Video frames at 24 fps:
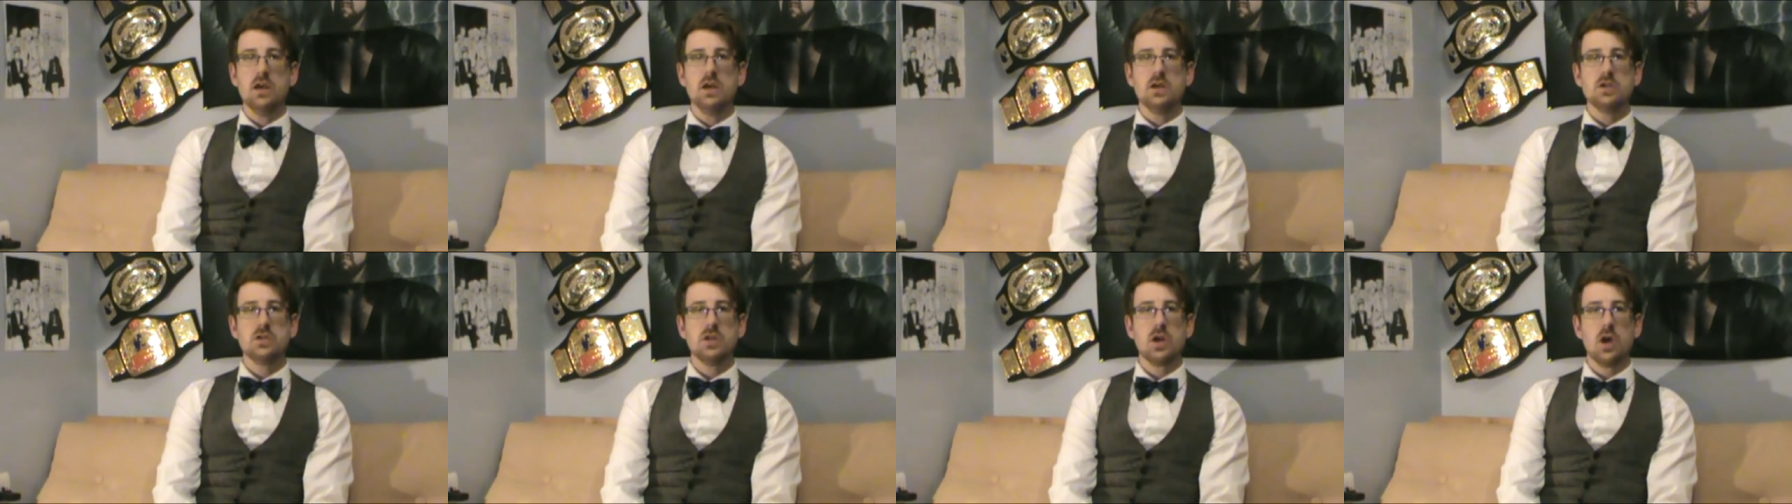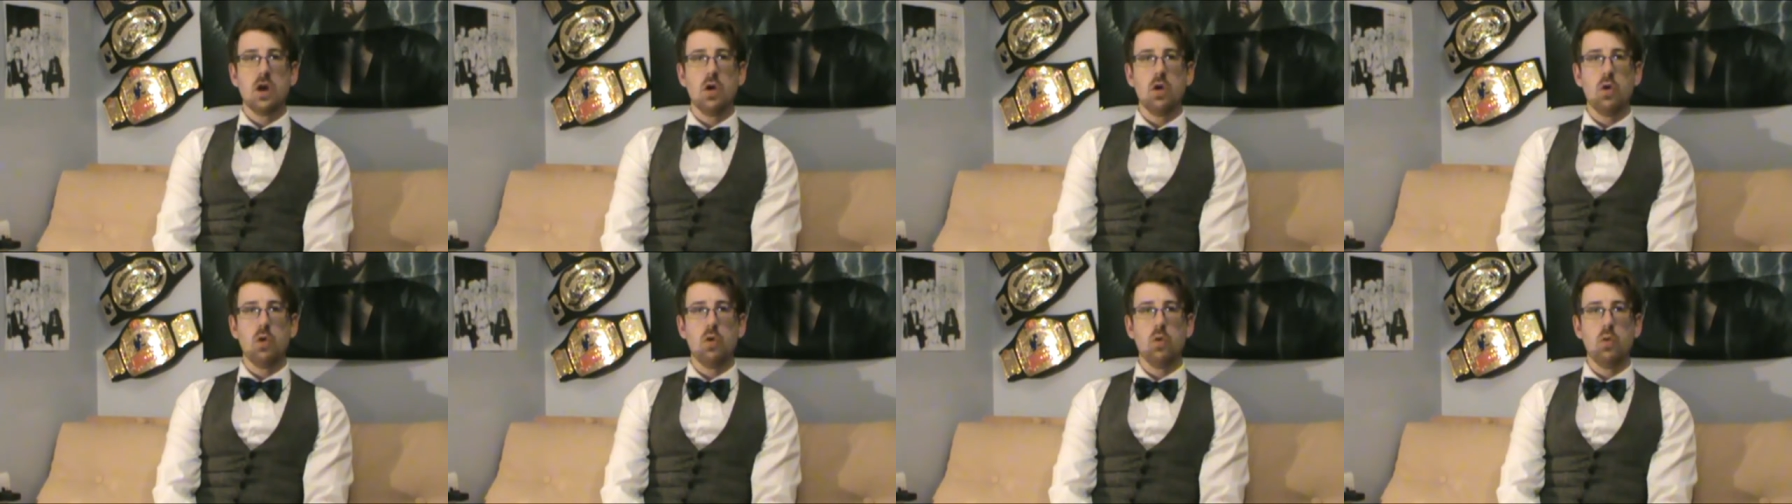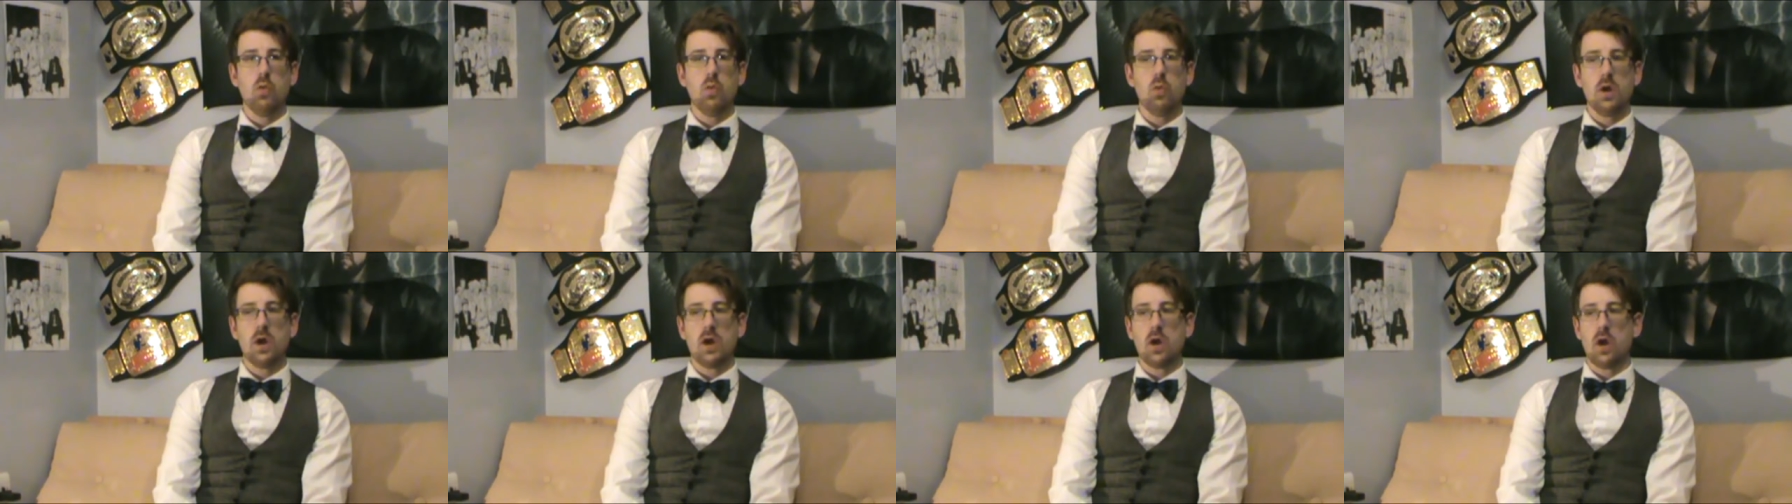So
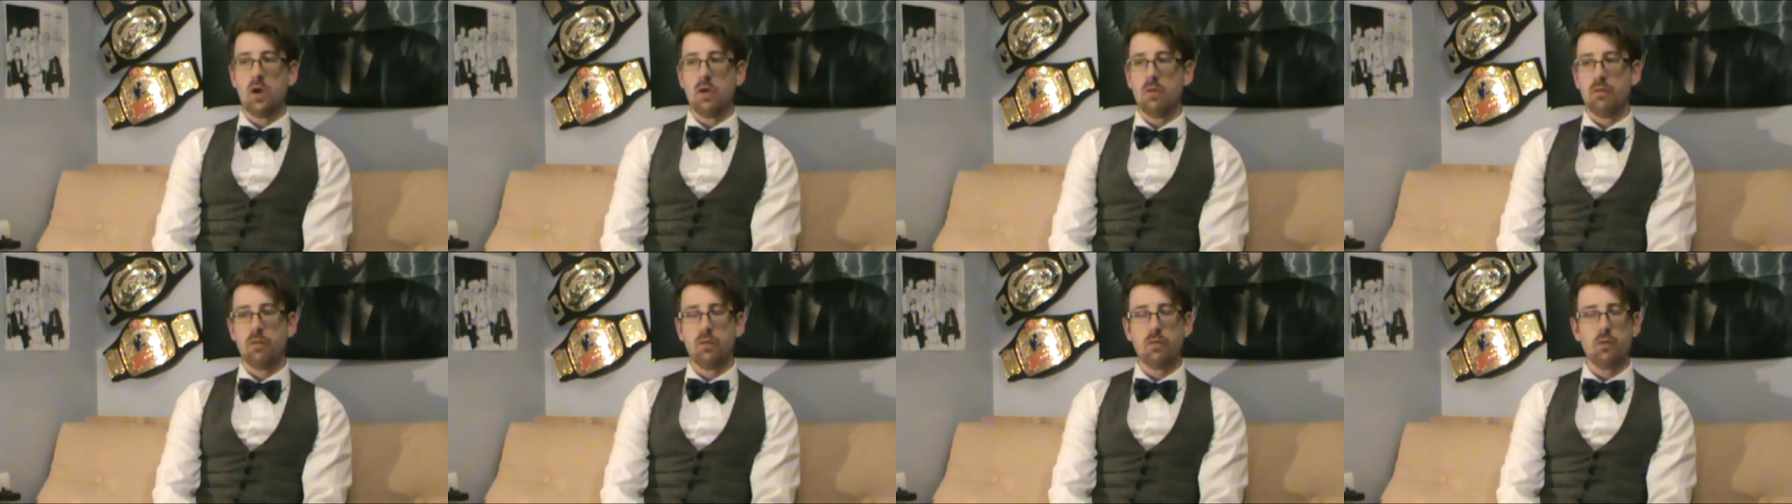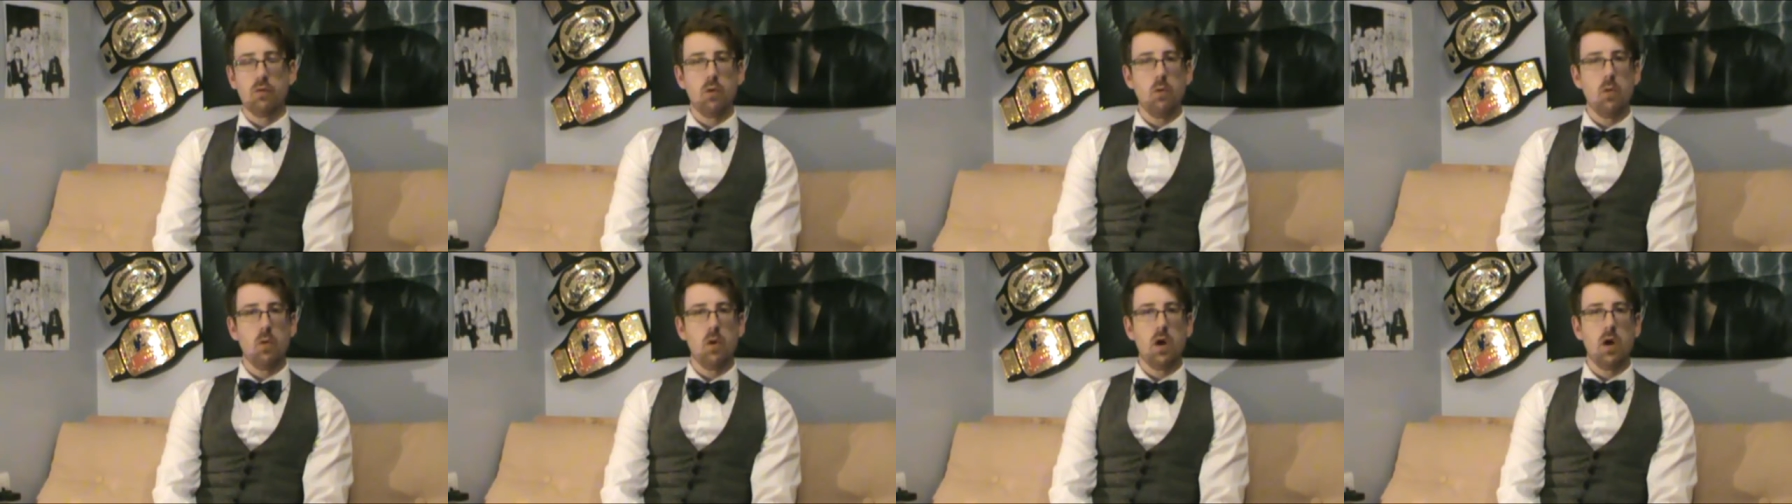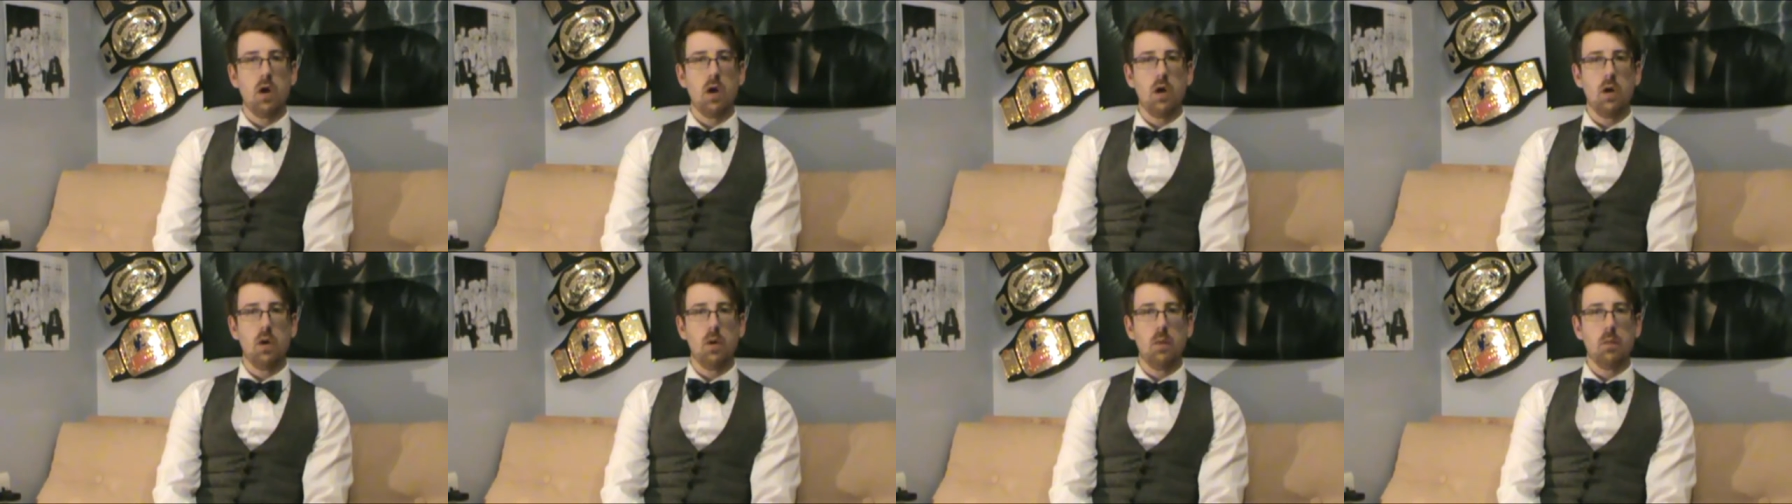we kind of threw
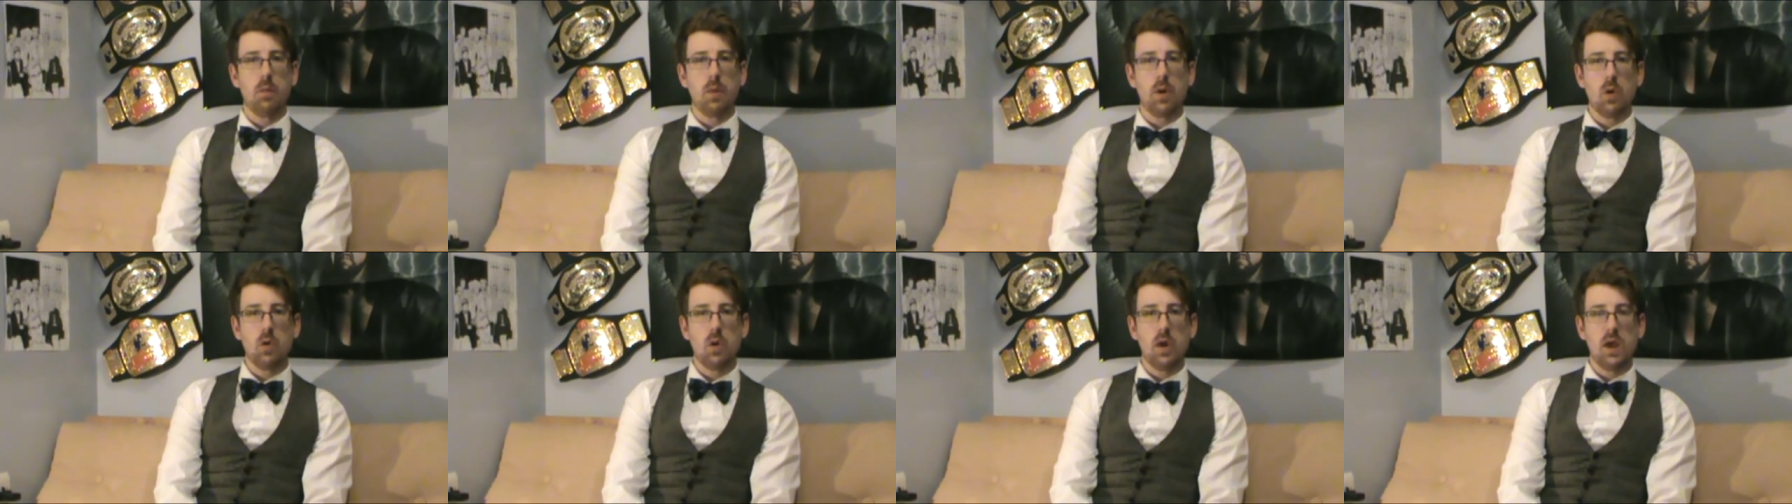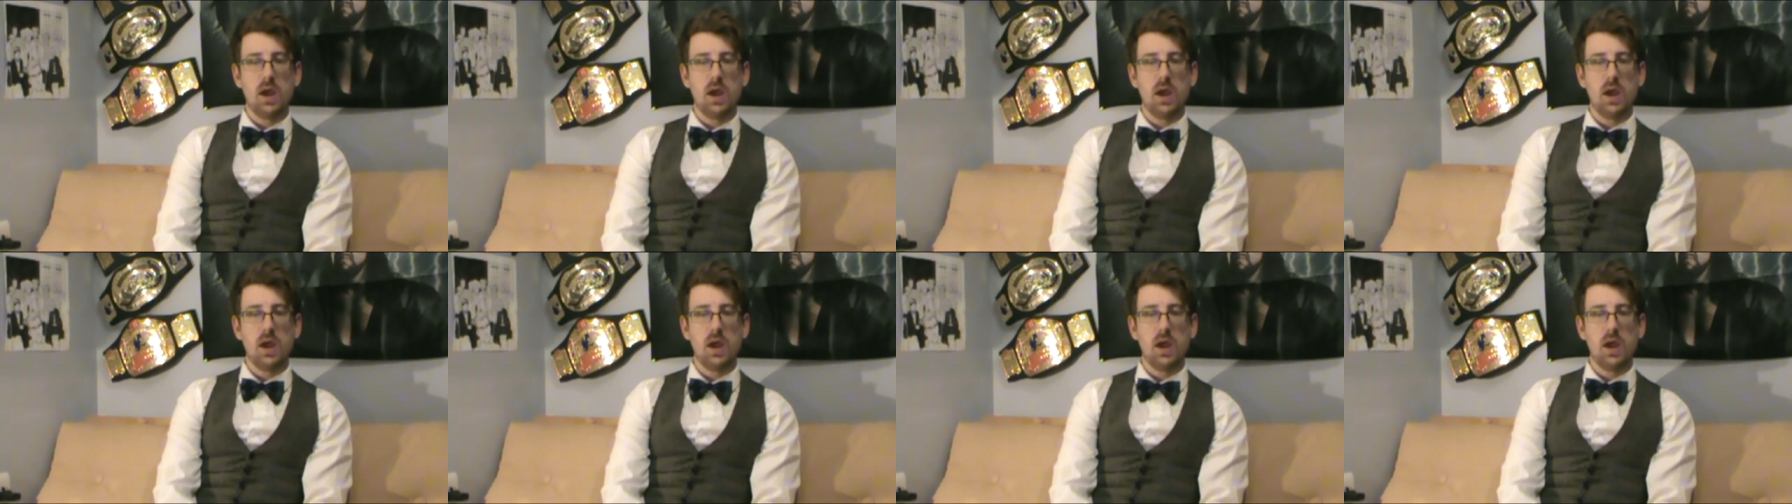our po